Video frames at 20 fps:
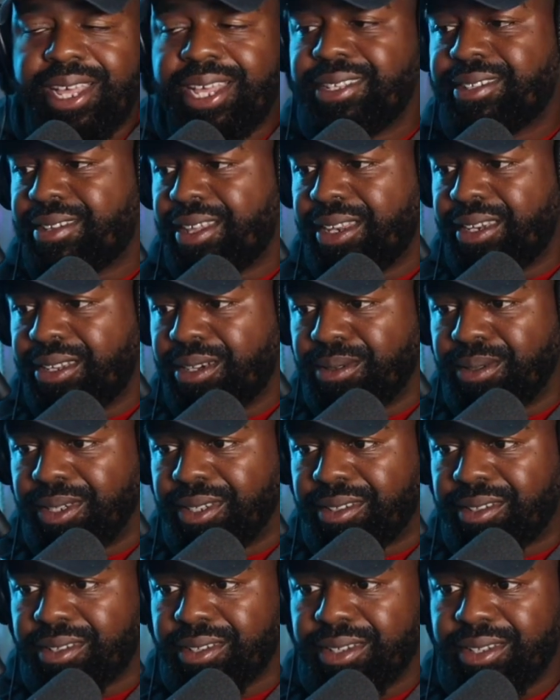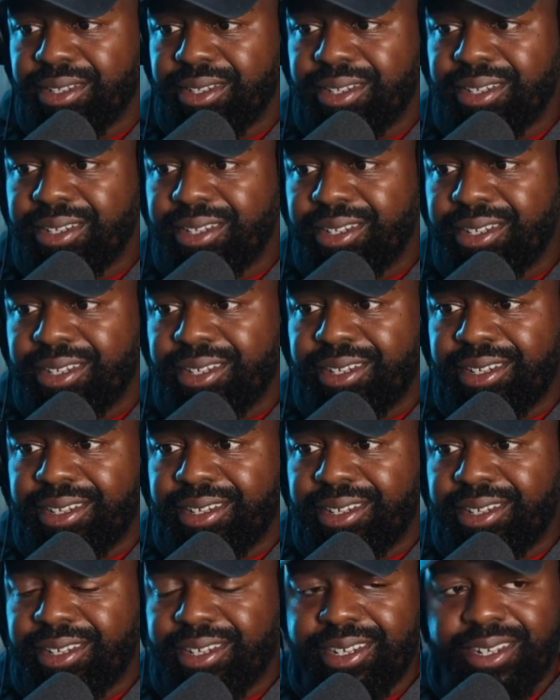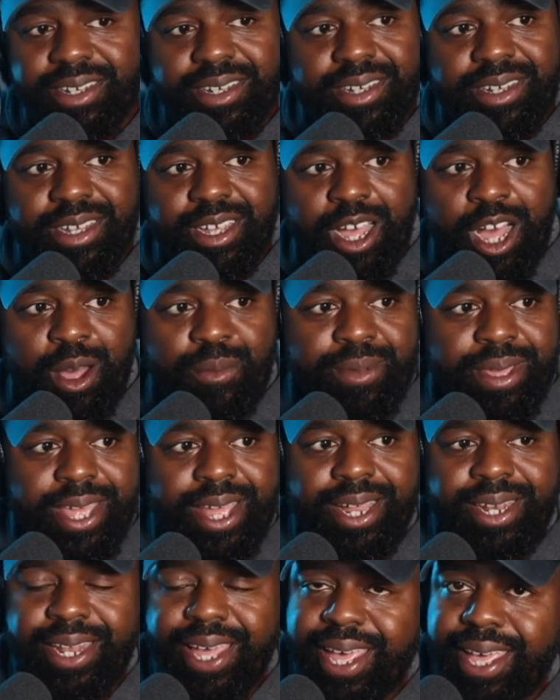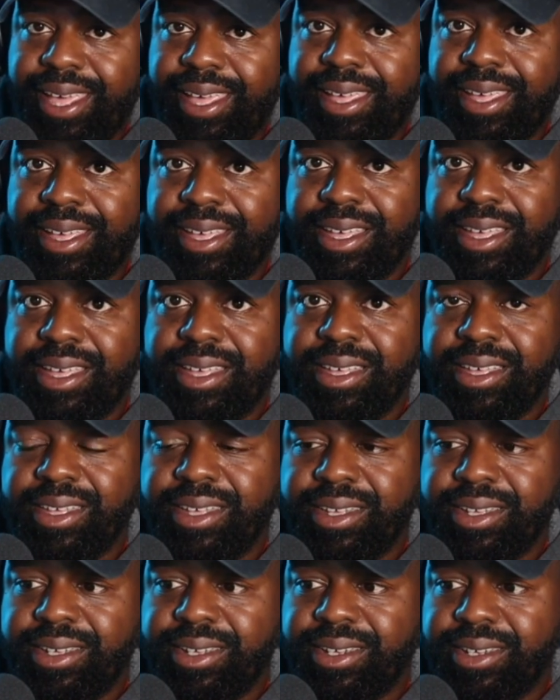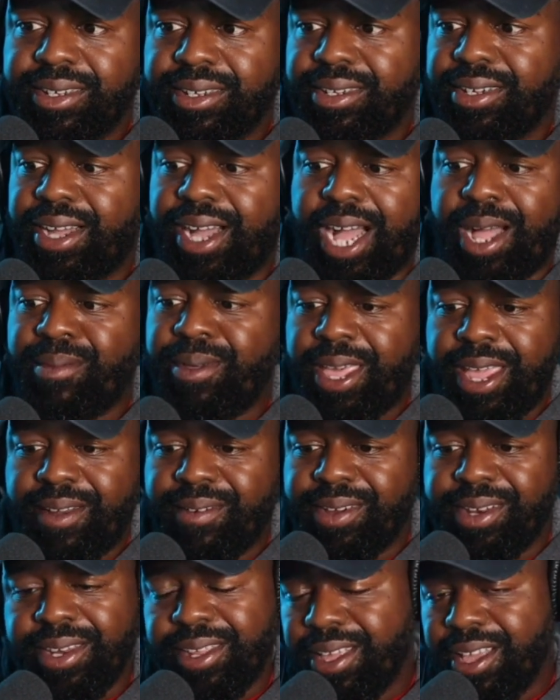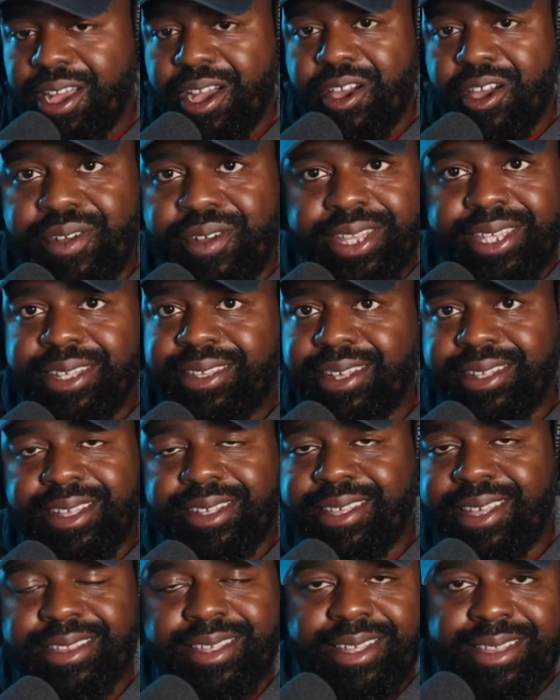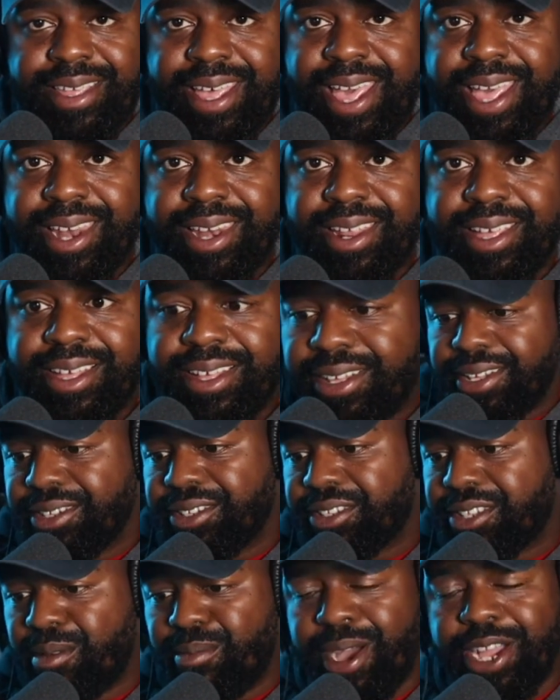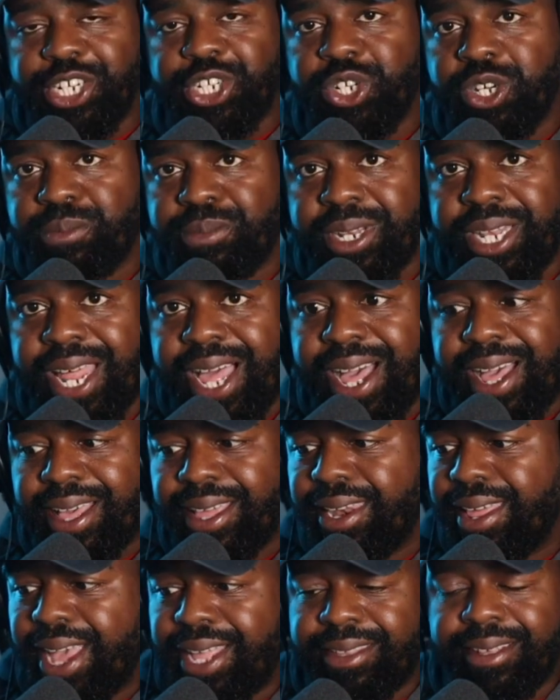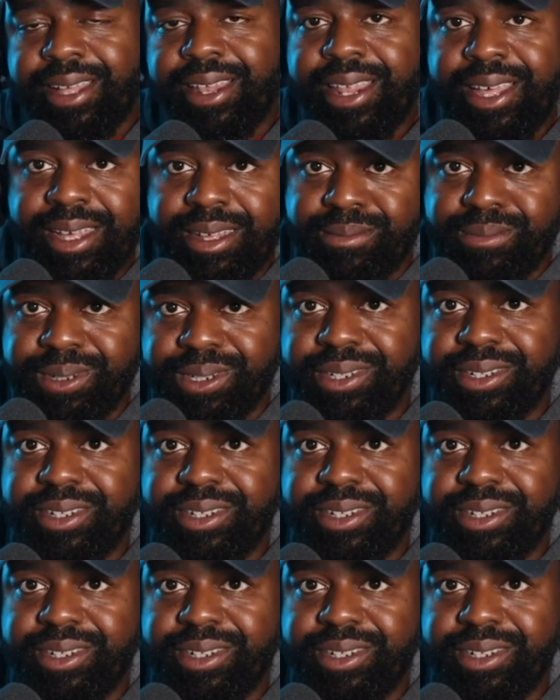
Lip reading: at St. Louis. I'm in L.A. I'm hearing rat-a-tat-a-tat-a-tat. Somebody shoot up a line at the club.